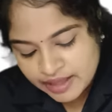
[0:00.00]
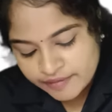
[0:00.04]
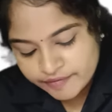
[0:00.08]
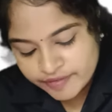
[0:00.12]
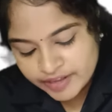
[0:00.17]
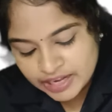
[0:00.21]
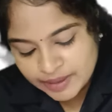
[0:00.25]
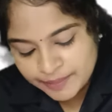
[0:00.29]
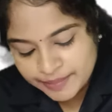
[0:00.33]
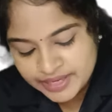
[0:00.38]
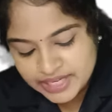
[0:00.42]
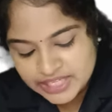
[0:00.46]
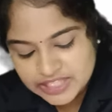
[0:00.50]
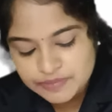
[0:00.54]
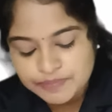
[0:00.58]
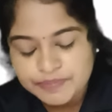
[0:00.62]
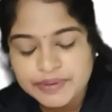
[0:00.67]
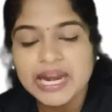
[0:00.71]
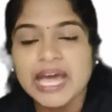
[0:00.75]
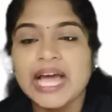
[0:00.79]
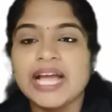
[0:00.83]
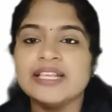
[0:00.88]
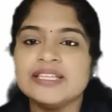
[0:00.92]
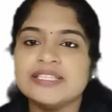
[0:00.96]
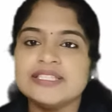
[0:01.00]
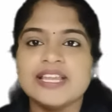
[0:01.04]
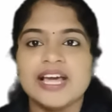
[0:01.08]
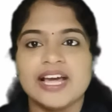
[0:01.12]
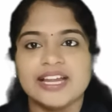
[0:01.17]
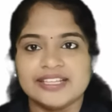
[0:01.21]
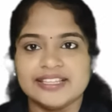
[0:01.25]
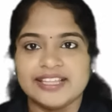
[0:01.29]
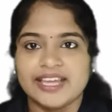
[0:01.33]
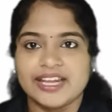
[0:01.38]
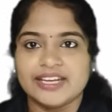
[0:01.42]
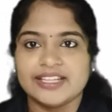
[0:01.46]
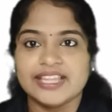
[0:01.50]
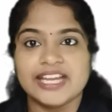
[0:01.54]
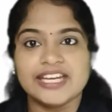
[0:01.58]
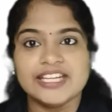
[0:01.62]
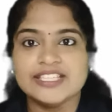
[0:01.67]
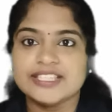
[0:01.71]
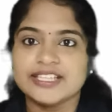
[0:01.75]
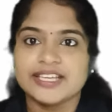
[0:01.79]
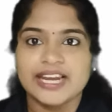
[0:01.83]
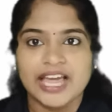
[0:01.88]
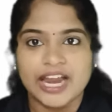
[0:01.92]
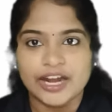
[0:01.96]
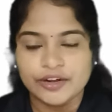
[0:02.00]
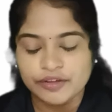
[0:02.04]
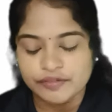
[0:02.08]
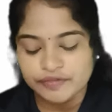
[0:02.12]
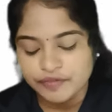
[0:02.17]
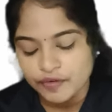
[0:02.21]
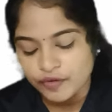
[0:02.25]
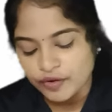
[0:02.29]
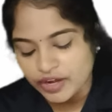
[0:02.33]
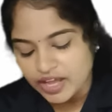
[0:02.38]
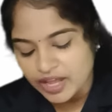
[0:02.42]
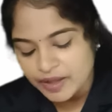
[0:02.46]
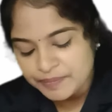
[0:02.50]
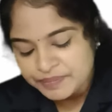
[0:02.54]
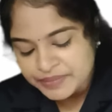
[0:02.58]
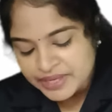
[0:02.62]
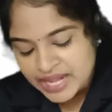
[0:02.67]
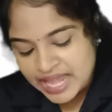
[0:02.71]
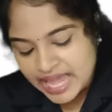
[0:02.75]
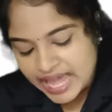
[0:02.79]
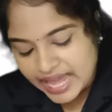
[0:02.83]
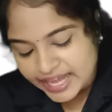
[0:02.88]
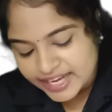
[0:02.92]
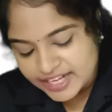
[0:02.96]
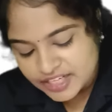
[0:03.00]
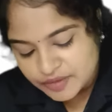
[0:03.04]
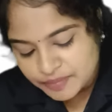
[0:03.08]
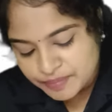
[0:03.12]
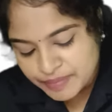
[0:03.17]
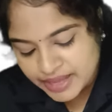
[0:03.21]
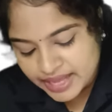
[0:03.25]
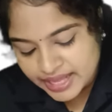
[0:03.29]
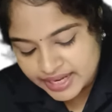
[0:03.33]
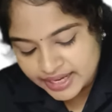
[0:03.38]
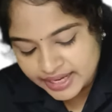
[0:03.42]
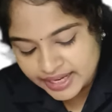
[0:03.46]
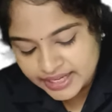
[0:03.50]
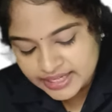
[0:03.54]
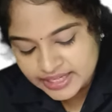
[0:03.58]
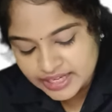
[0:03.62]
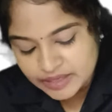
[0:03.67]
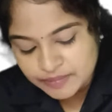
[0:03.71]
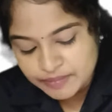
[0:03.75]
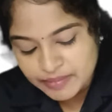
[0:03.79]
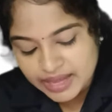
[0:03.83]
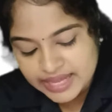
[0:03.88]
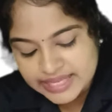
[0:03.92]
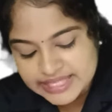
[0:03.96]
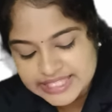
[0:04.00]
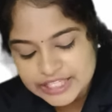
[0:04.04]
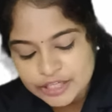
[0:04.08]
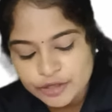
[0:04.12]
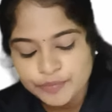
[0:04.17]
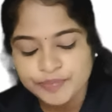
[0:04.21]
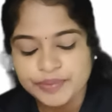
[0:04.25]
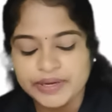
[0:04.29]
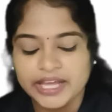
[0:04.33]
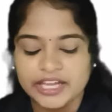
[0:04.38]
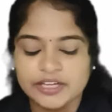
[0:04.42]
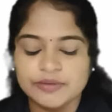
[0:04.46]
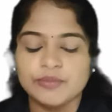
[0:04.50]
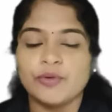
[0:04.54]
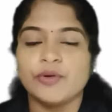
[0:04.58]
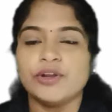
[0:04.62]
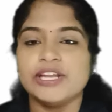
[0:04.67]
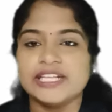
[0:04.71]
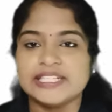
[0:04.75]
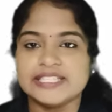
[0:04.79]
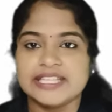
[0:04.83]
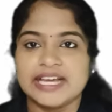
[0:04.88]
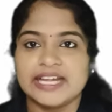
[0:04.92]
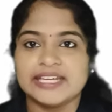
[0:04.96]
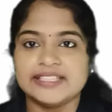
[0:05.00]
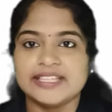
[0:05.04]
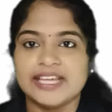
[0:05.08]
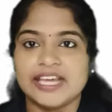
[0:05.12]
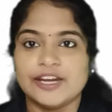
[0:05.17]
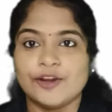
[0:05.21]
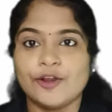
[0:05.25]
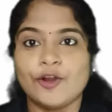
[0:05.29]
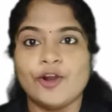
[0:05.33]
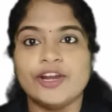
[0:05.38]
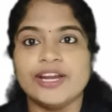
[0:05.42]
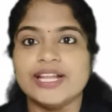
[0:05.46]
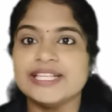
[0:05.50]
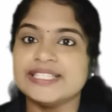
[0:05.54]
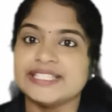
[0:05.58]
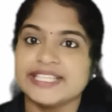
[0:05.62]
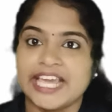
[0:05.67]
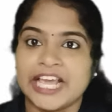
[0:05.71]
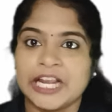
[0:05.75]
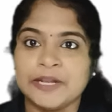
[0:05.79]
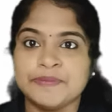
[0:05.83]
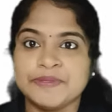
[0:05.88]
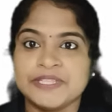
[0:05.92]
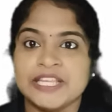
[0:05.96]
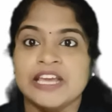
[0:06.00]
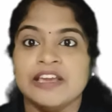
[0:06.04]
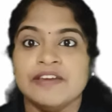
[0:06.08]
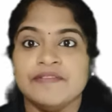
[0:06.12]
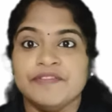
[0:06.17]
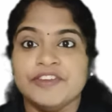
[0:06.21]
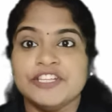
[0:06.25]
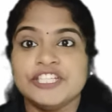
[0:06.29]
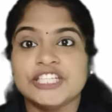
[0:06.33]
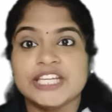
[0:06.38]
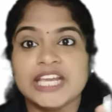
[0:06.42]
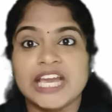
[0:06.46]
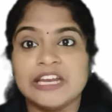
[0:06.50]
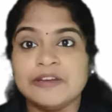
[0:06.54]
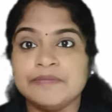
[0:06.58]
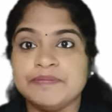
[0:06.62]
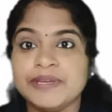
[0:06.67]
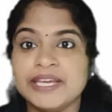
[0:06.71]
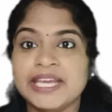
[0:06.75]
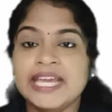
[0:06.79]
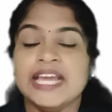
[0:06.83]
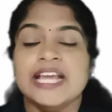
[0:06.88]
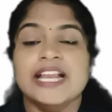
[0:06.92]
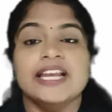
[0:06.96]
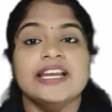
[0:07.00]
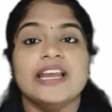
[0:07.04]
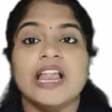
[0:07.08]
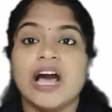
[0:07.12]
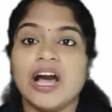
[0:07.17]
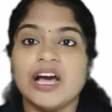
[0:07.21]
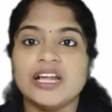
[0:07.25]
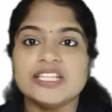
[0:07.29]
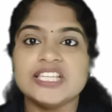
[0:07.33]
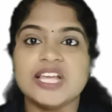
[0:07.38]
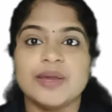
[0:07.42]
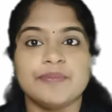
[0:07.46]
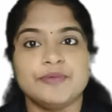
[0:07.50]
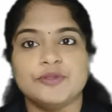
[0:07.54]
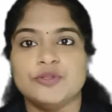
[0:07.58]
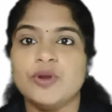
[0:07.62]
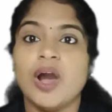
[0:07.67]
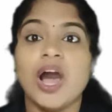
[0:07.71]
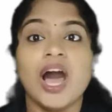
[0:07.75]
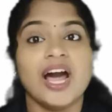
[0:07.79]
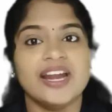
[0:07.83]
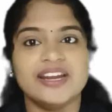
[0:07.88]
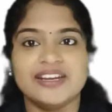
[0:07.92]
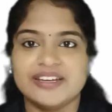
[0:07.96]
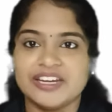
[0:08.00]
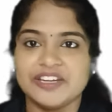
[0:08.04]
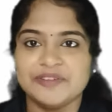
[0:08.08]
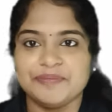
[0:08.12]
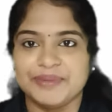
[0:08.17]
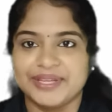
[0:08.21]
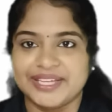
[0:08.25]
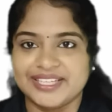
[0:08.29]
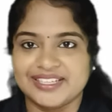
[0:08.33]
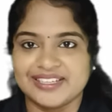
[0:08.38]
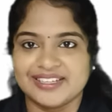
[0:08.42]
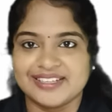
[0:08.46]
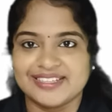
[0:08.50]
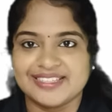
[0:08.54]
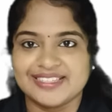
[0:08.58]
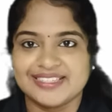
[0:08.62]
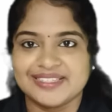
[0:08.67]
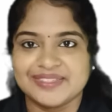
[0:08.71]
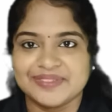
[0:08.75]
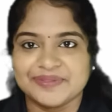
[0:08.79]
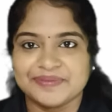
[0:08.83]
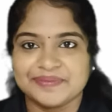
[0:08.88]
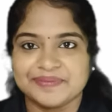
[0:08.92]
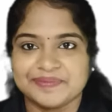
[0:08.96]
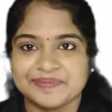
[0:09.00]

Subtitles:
Filamentous branched are there, that is Cladophora. And marine and massive plant bodies are there called as kelps, which can be large up to 100 meters.